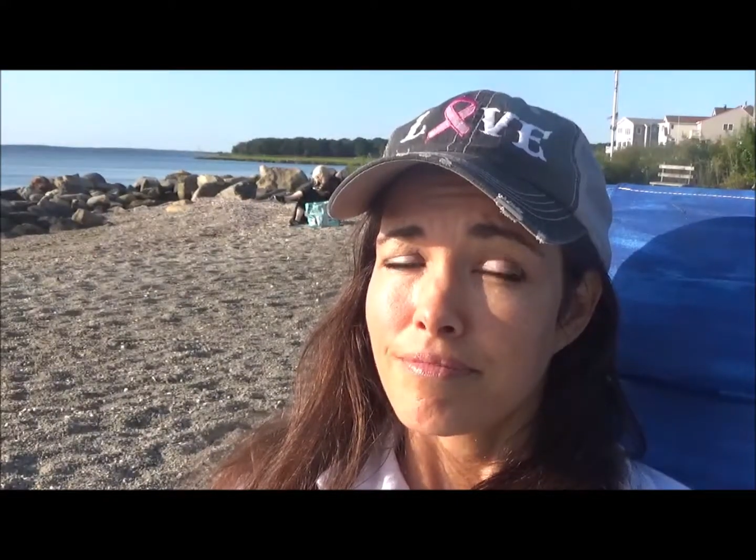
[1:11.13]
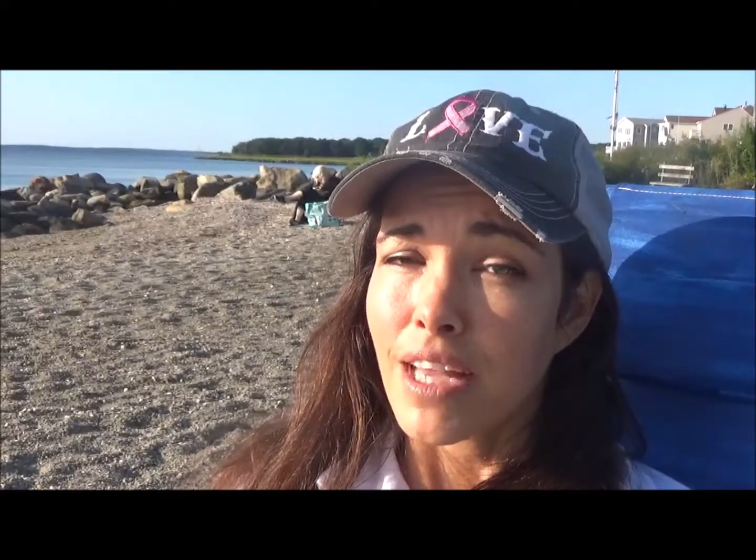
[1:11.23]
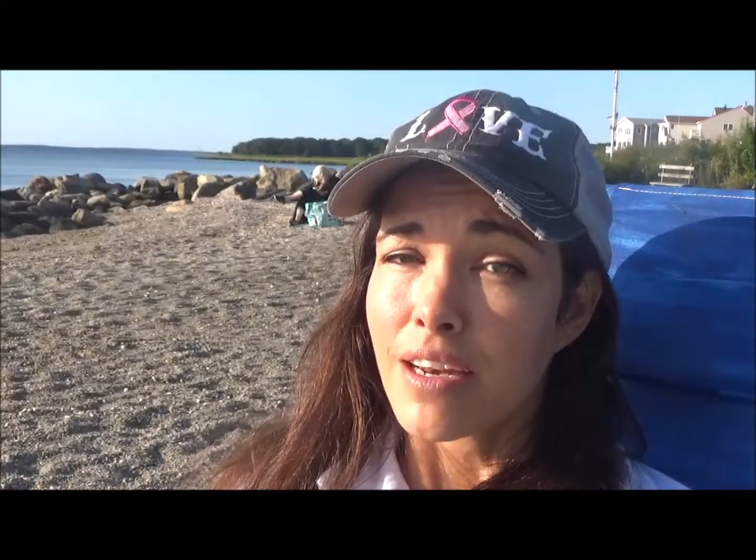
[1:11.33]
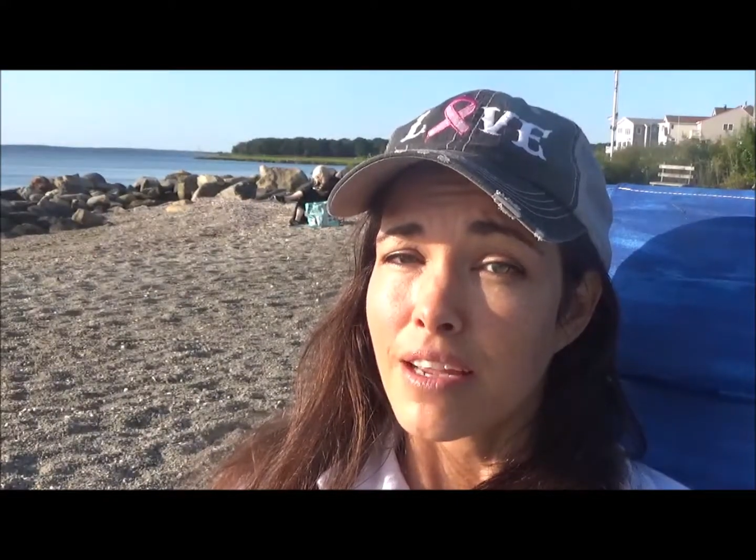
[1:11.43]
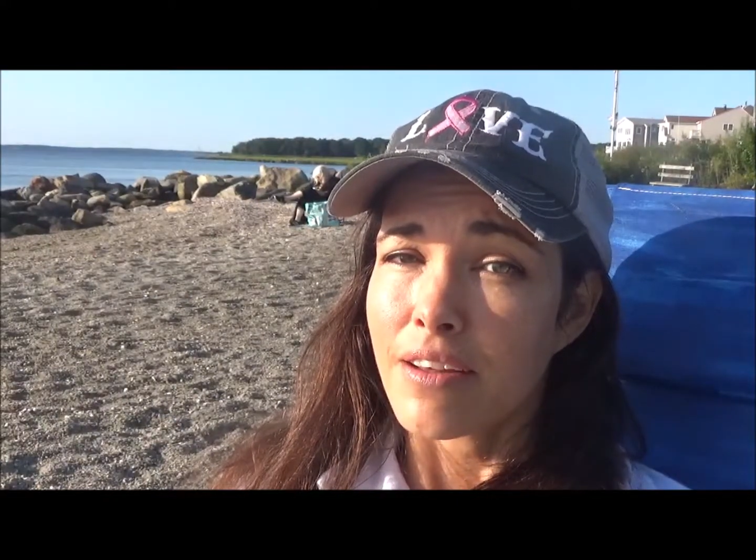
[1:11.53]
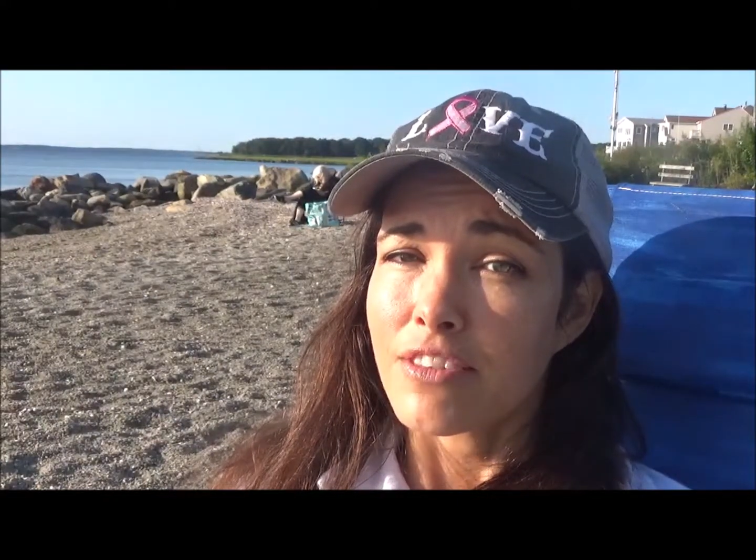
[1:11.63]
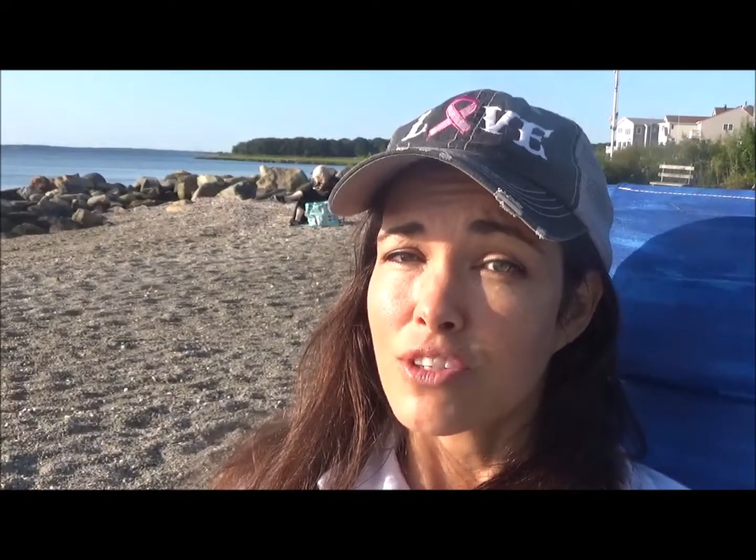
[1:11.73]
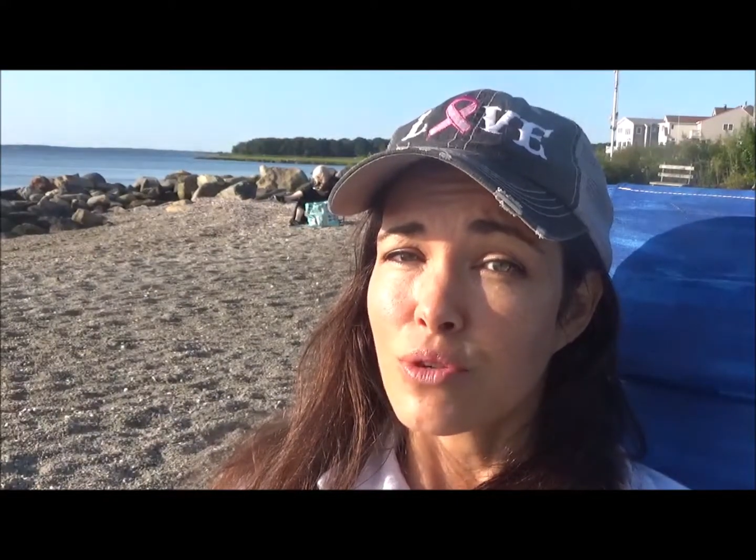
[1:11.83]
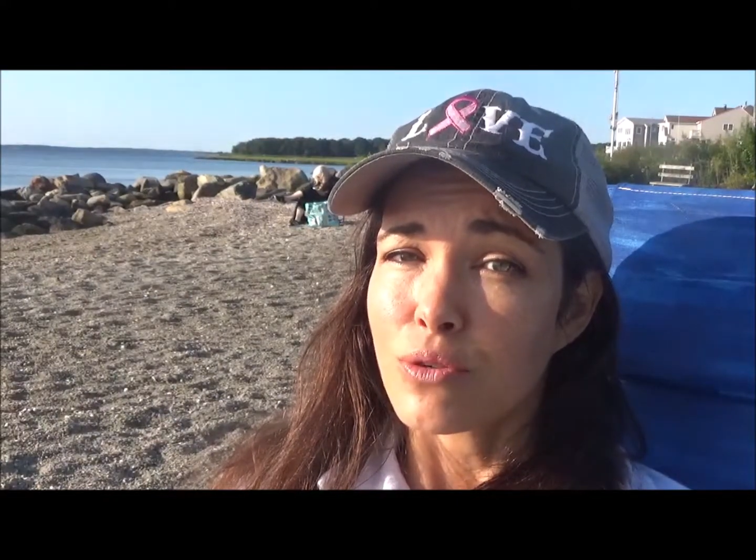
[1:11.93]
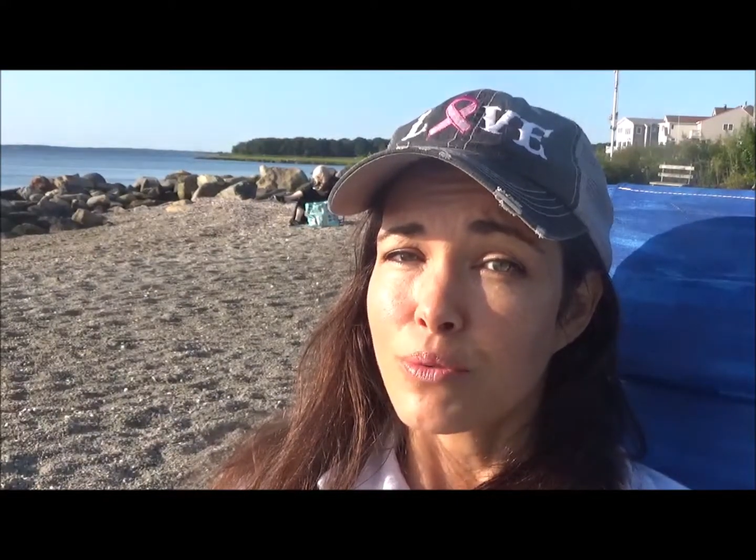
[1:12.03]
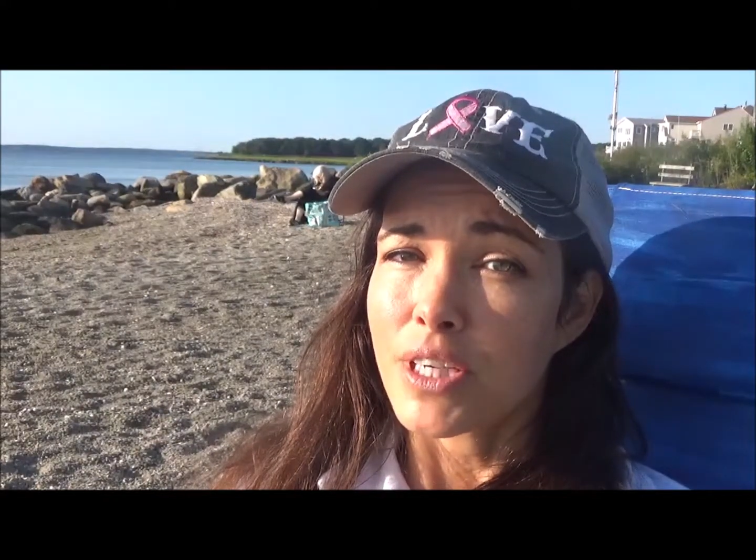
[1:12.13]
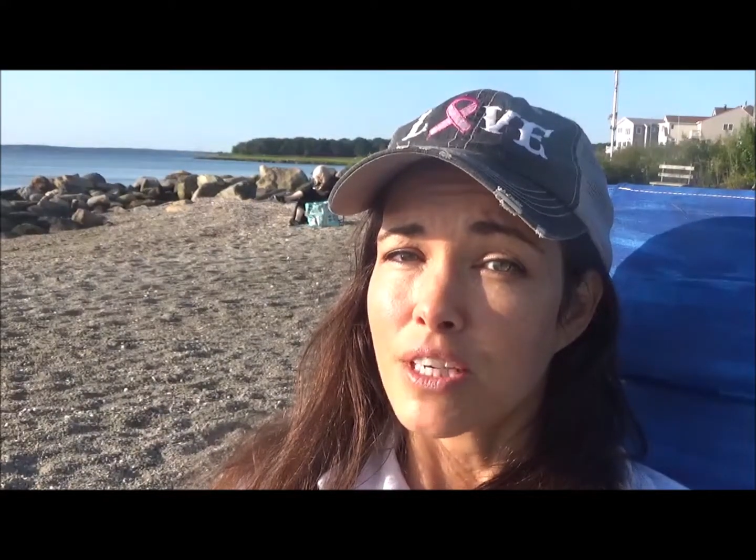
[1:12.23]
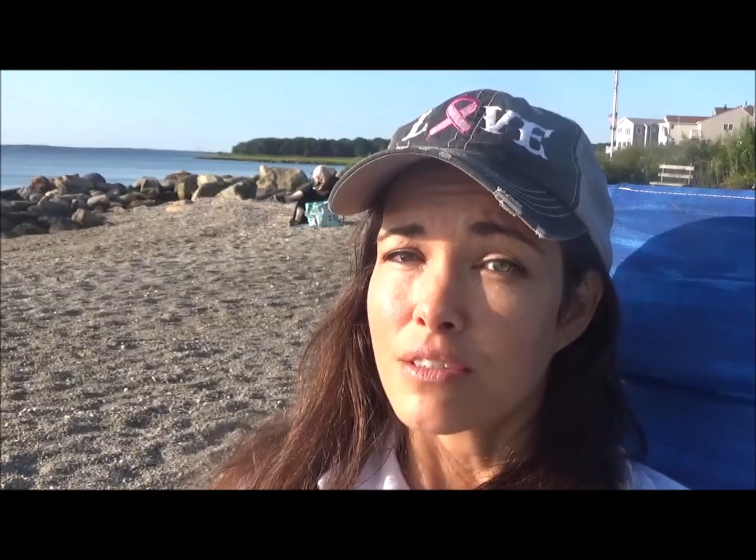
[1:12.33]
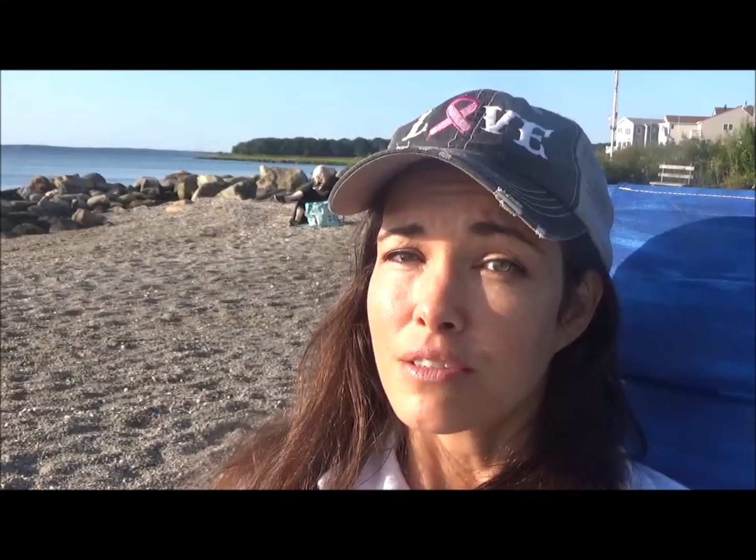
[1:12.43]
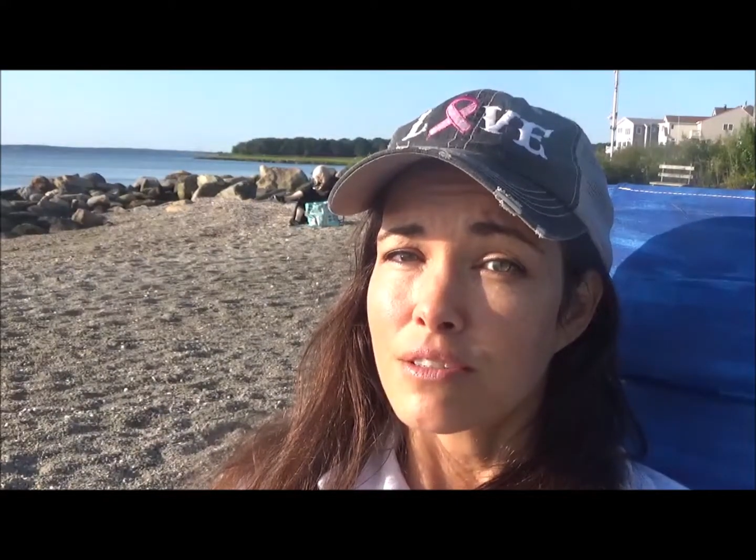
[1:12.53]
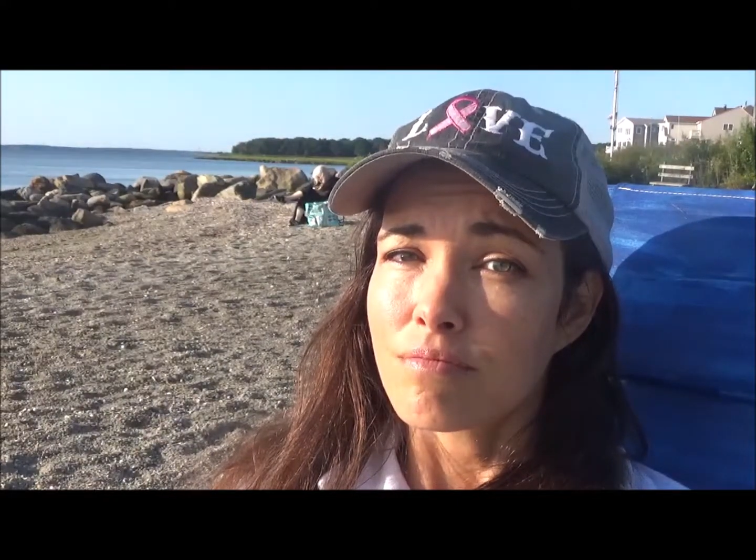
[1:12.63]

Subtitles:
and I have this whole weekend